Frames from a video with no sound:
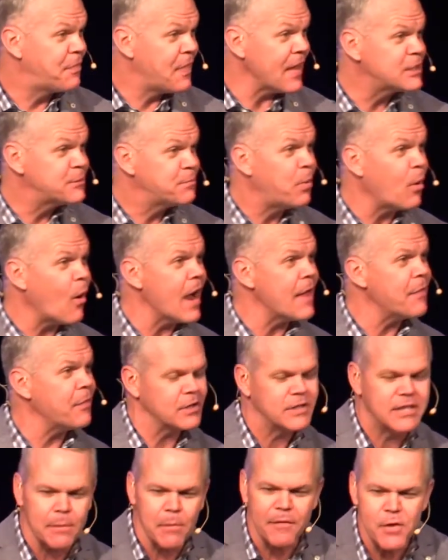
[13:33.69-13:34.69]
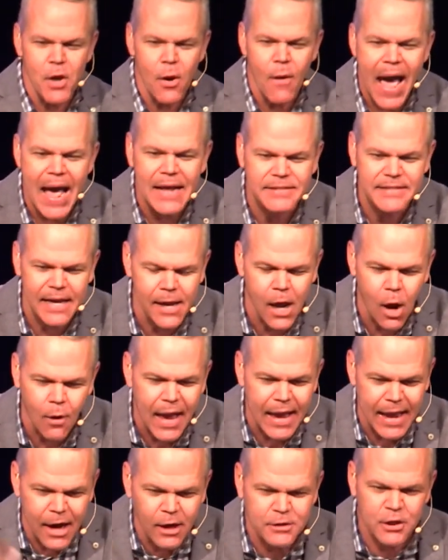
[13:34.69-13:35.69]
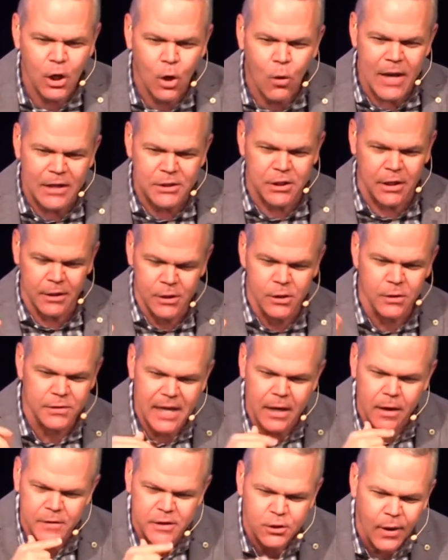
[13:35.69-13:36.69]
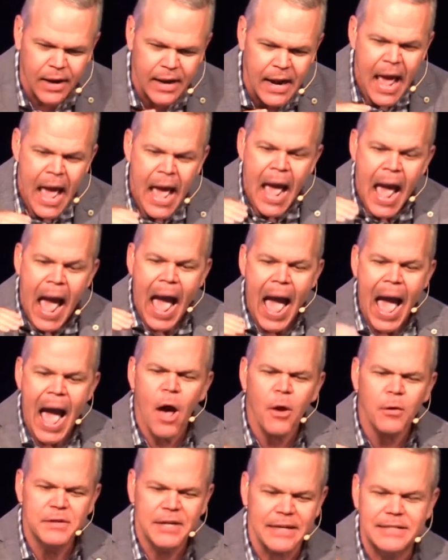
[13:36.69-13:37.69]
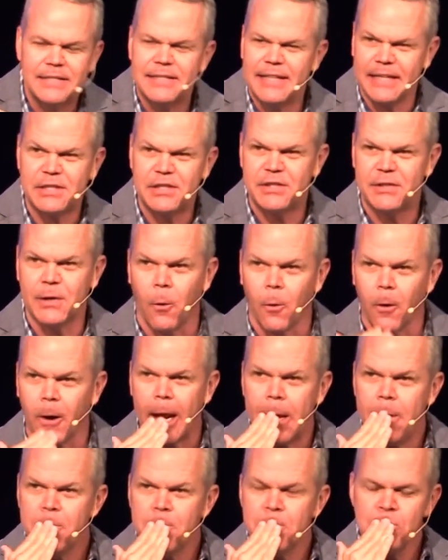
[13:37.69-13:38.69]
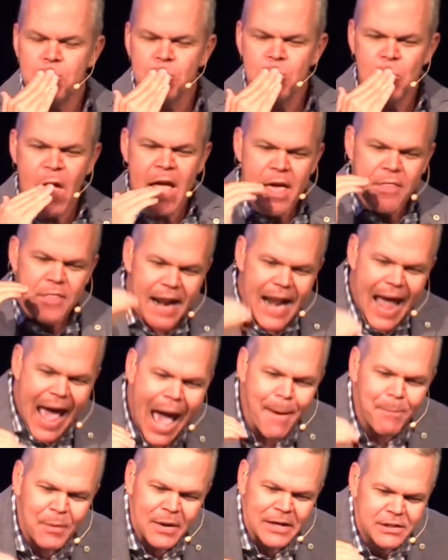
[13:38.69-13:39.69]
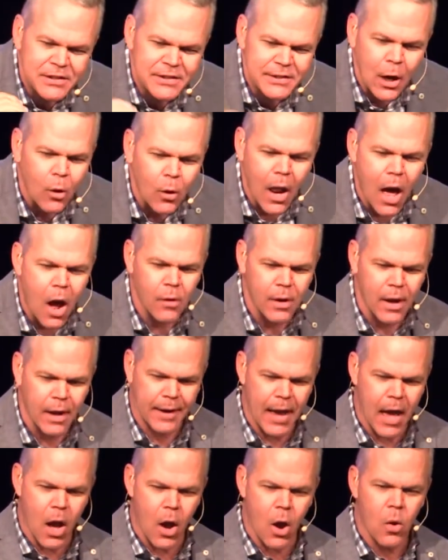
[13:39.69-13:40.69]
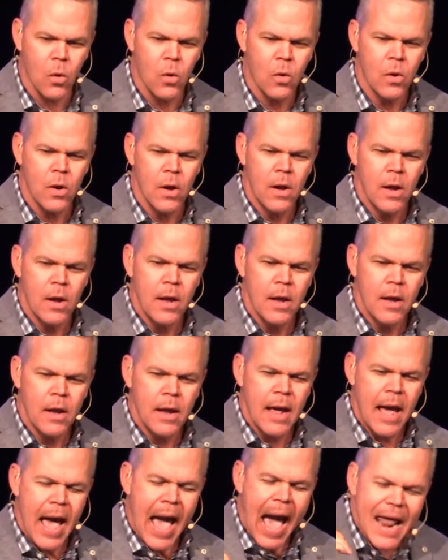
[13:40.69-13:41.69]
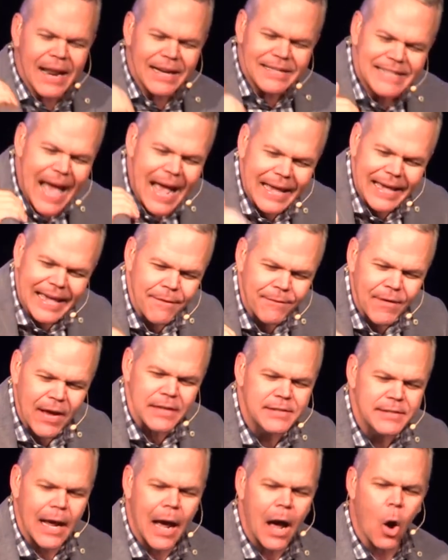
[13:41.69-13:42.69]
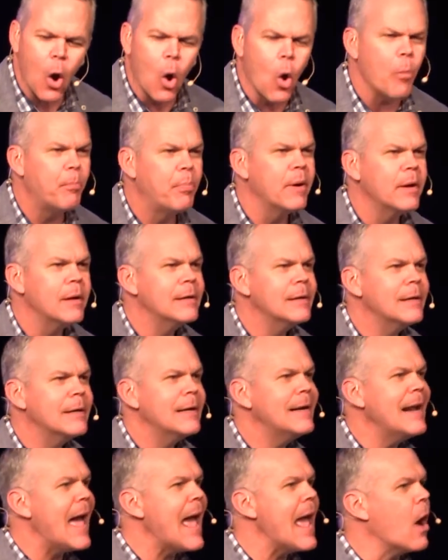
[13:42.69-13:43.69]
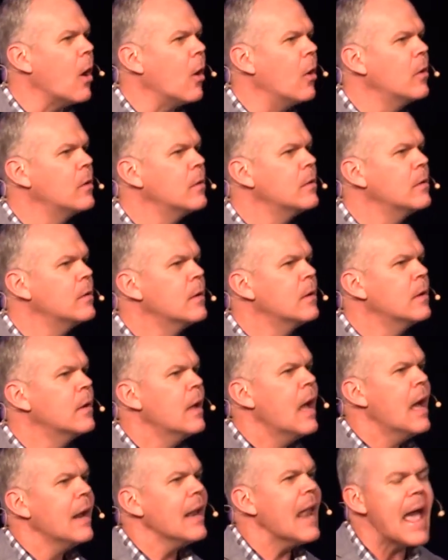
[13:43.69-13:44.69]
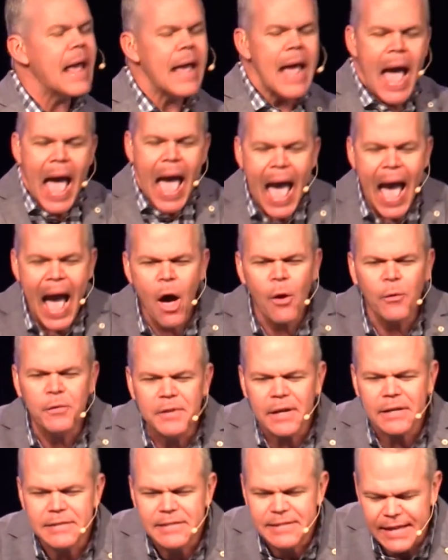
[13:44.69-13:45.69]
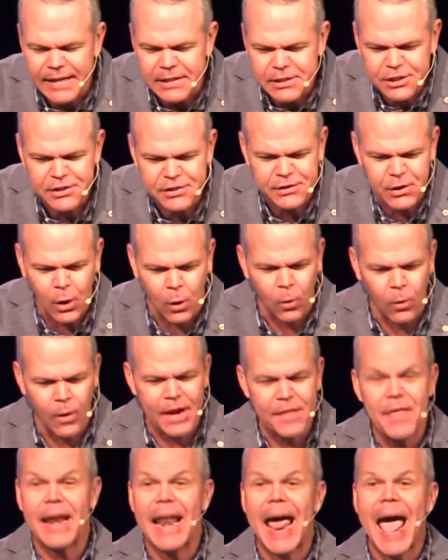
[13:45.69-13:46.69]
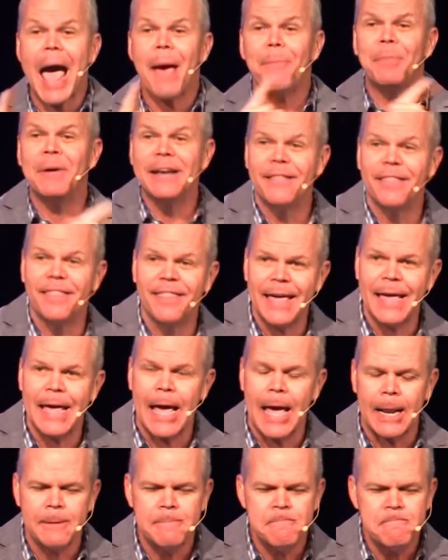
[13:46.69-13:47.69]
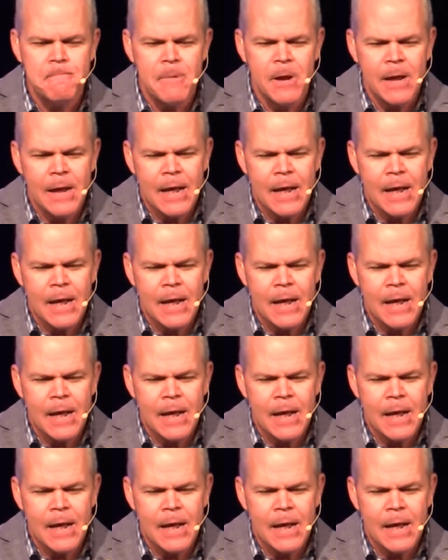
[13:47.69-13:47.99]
at this point, there's some of you asking, okay, here's the question. You'll see it on the screen. How does this story that happened so long ago, how does that give us hope now? Like, how does this story that happened then